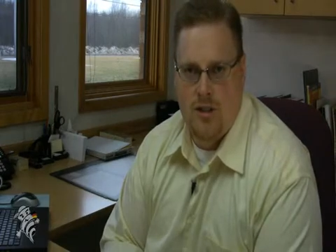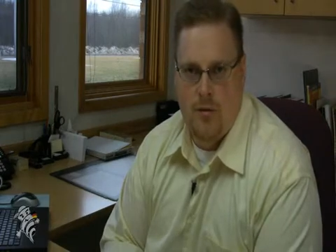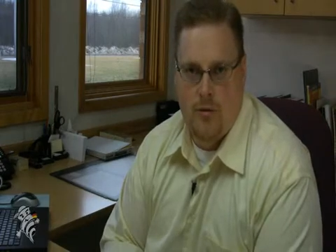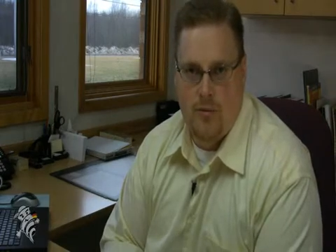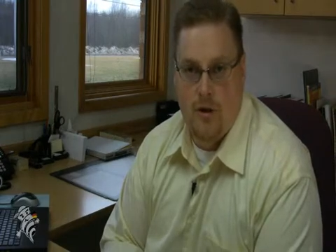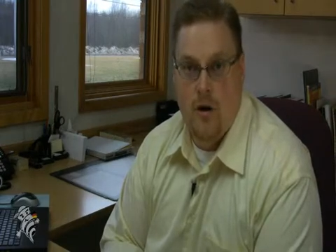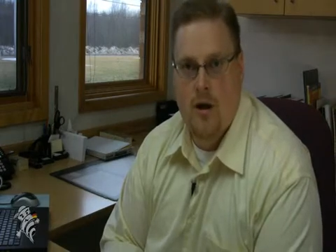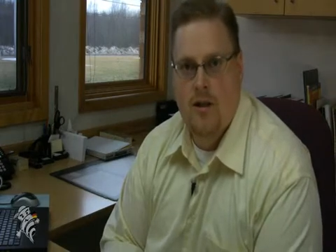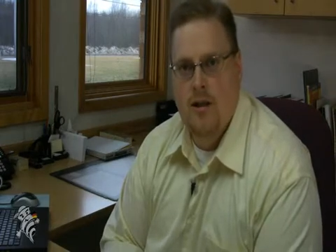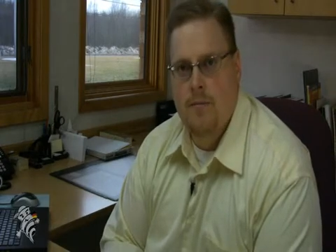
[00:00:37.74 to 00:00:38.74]
either be
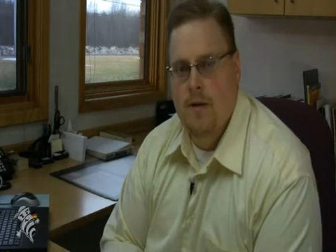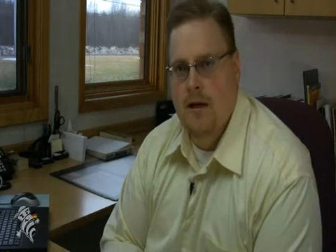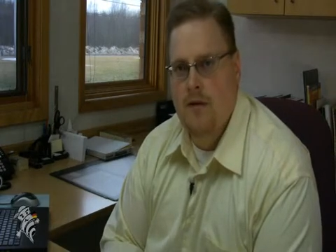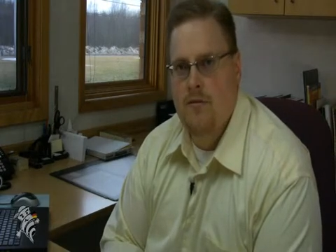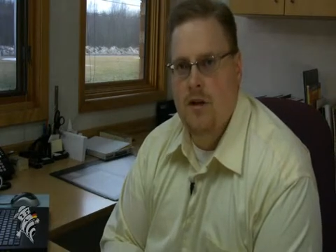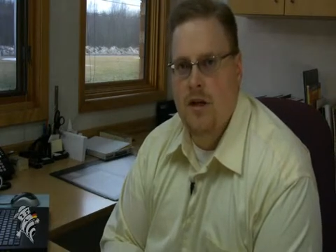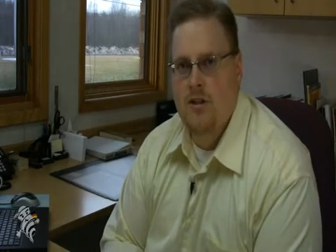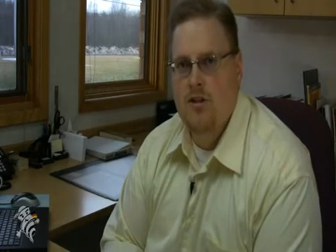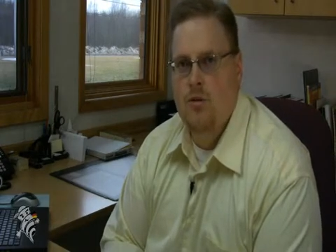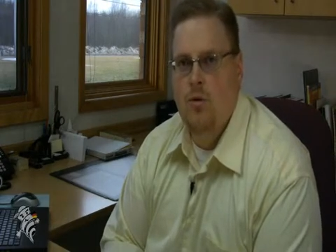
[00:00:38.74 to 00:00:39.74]
hot dip
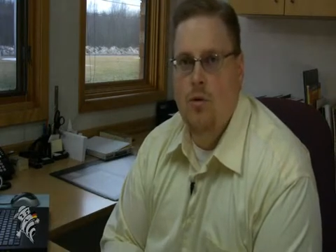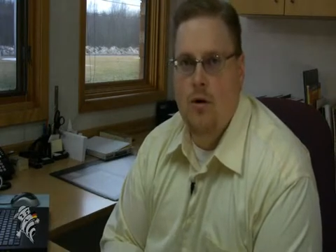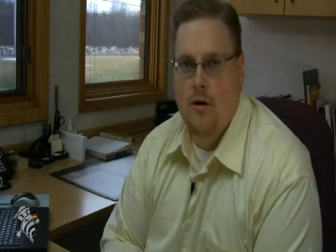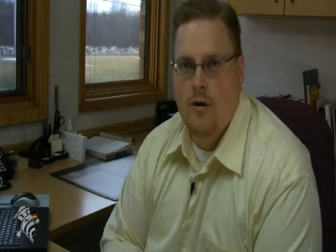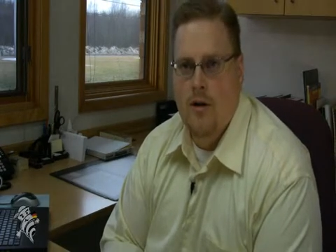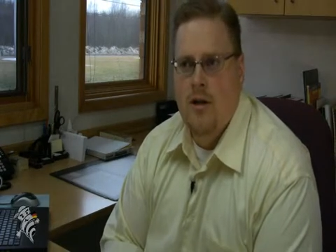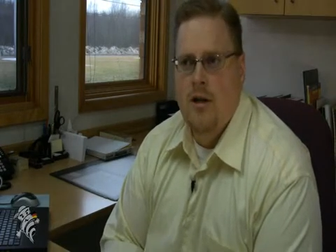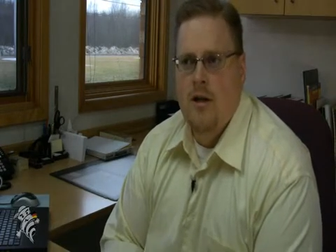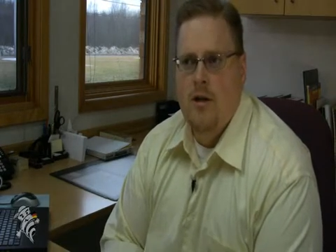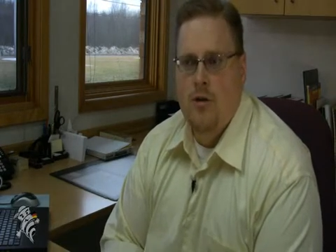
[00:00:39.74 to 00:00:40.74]
galvanized or
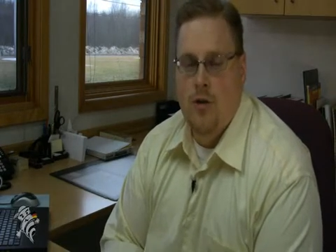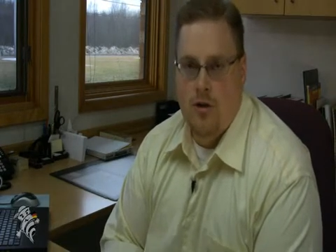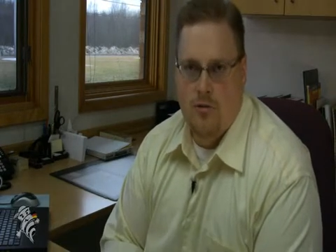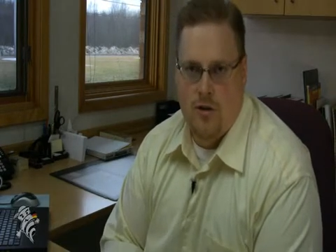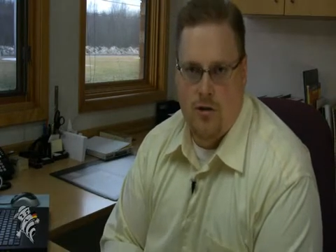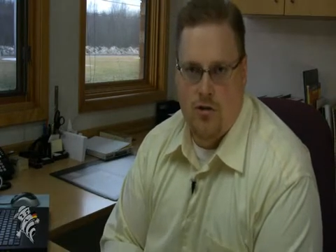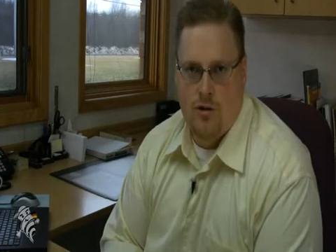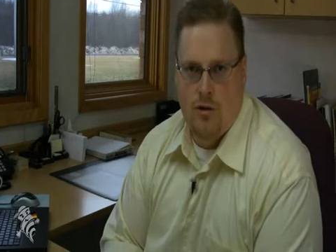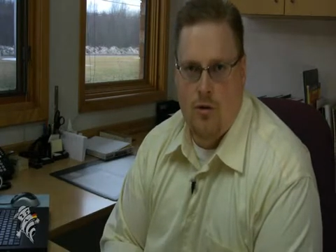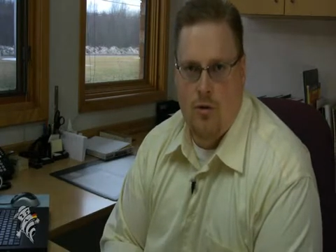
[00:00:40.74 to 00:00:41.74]

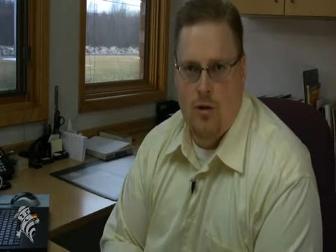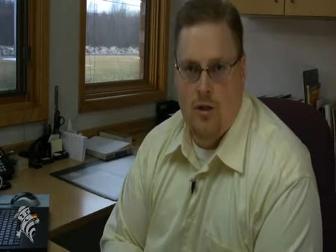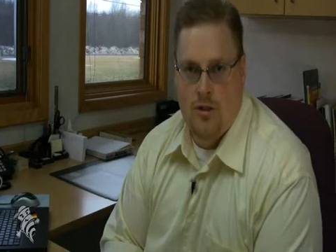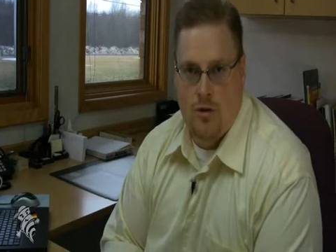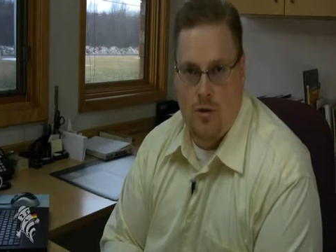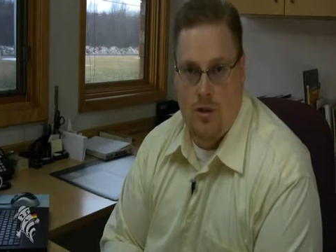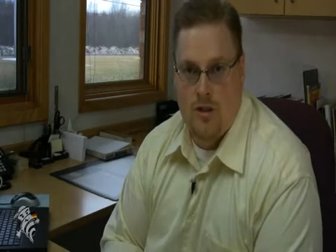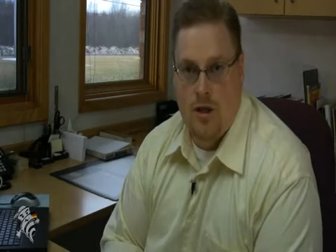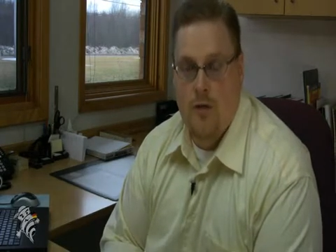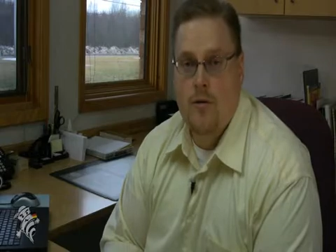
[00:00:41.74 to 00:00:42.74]
non-traditional coatings, coatings
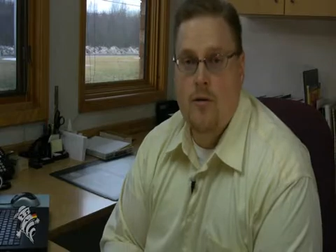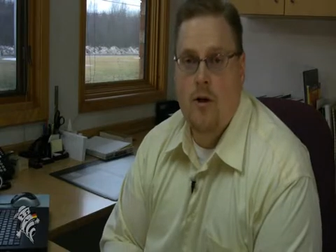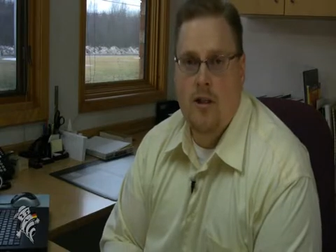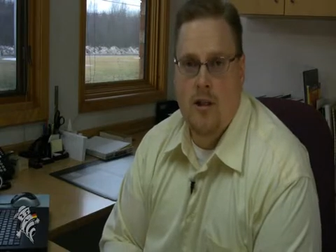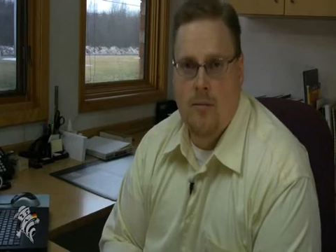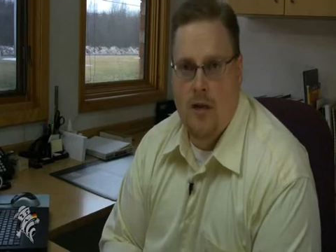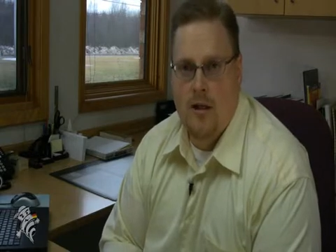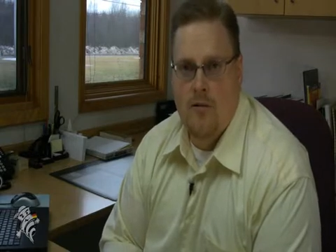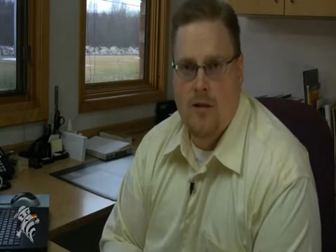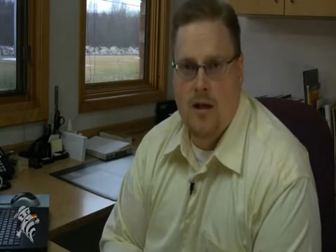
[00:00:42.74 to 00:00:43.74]
other than hot dip
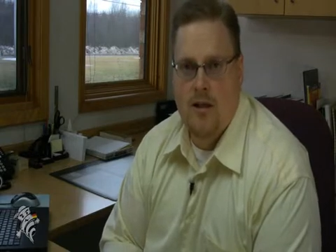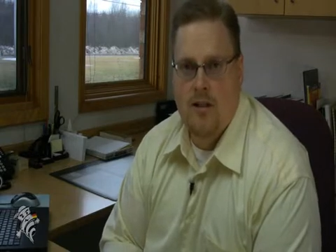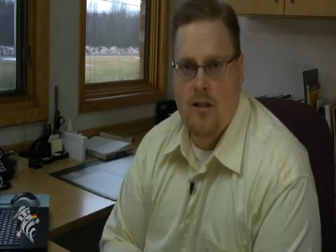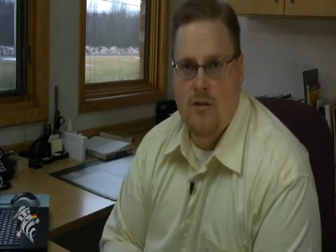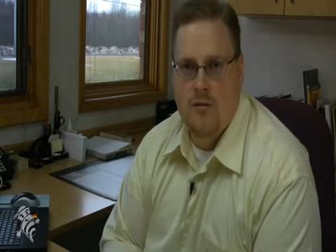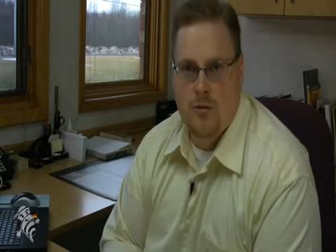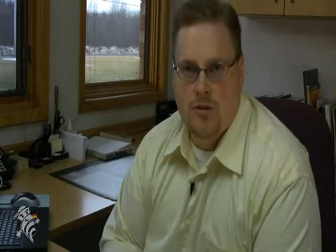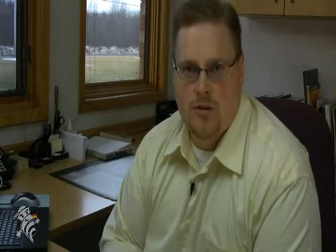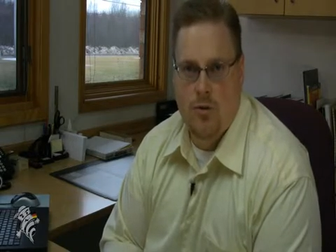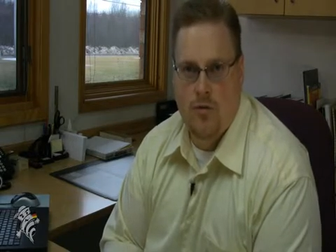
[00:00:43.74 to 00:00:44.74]
galvanized, if they're
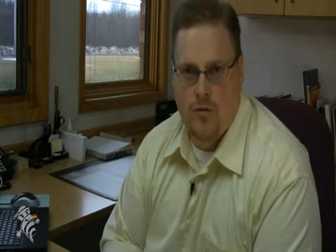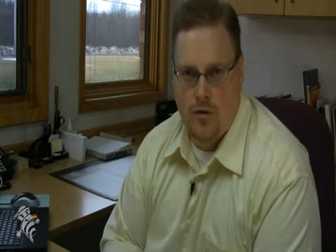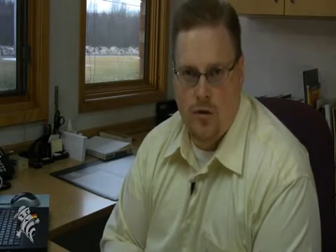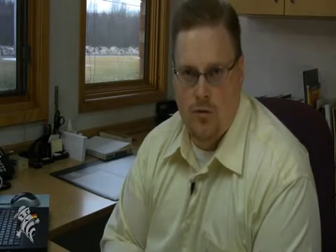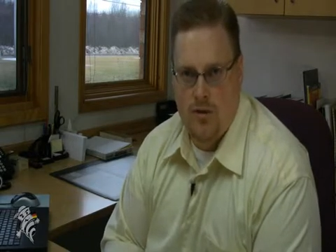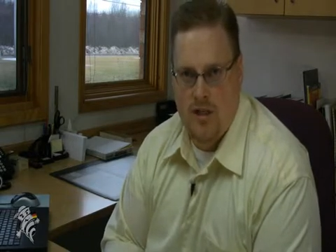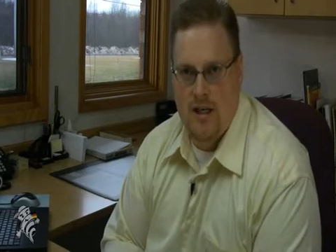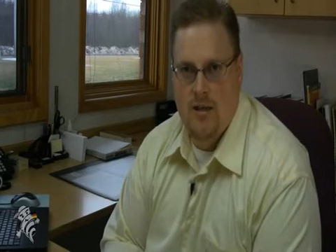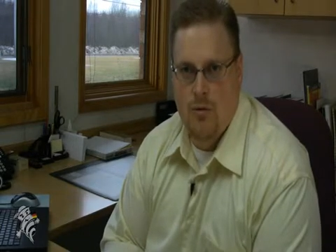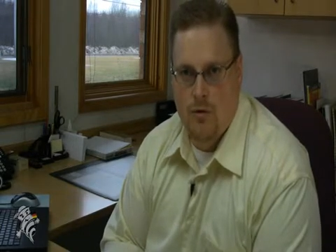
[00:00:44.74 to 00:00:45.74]
sold for use
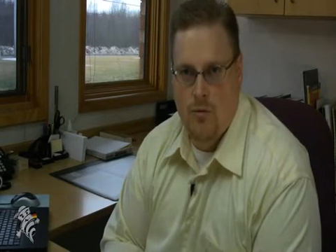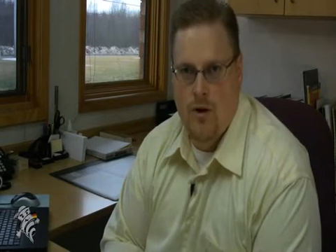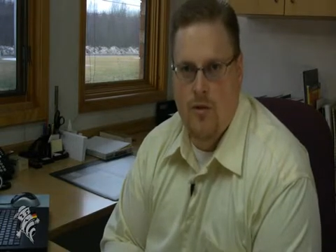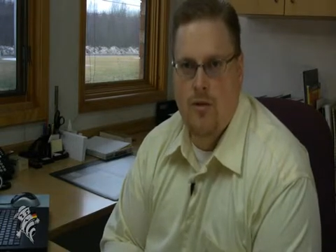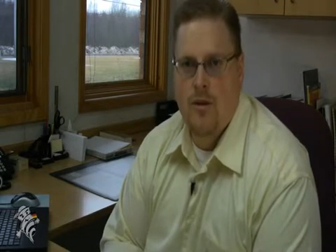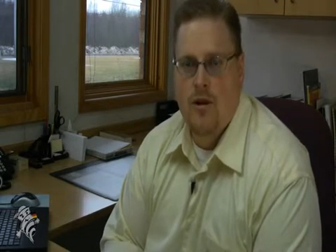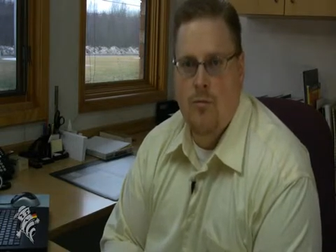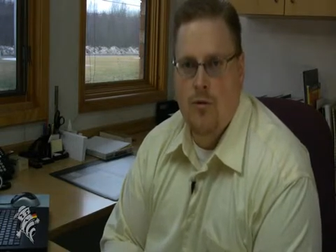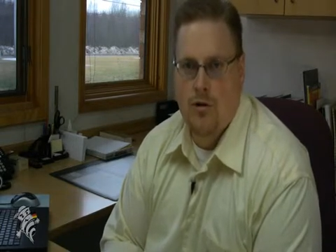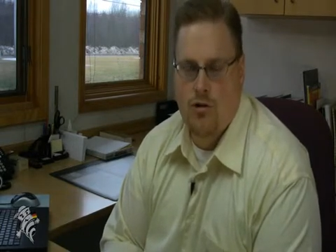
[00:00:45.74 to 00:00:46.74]
in or with
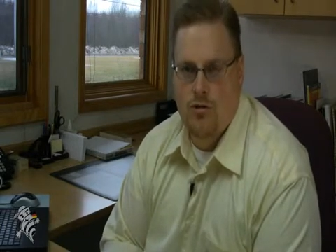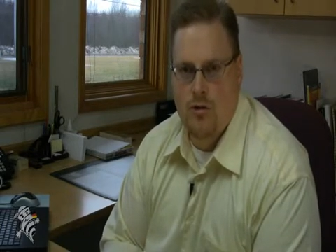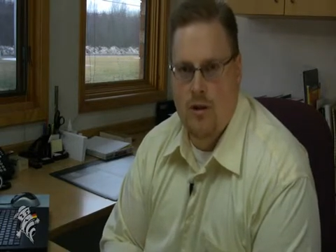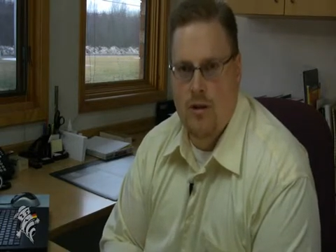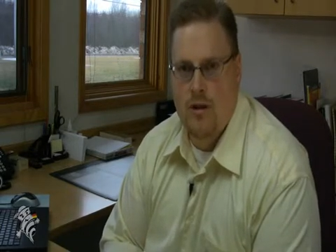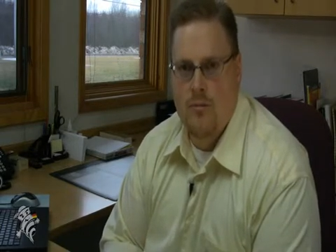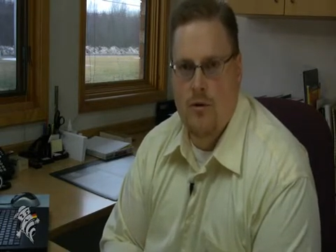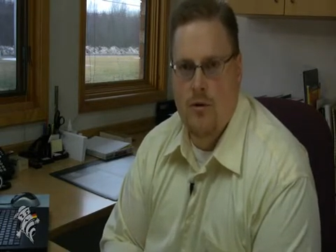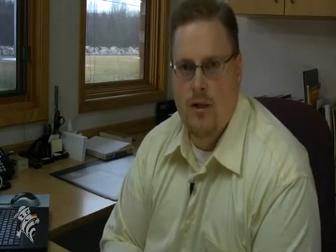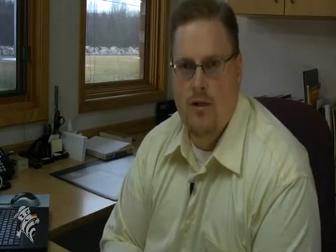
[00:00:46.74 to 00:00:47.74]
pressure treated lumber,
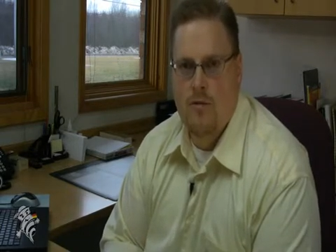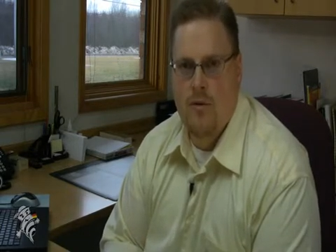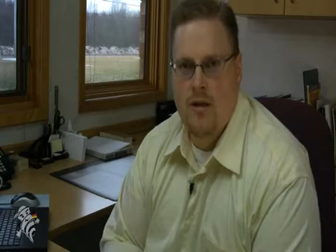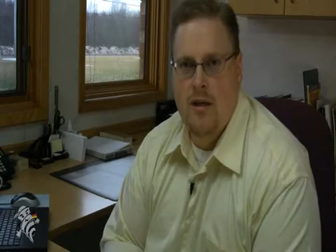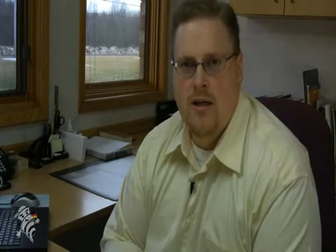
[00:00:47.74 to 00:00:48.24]
need to be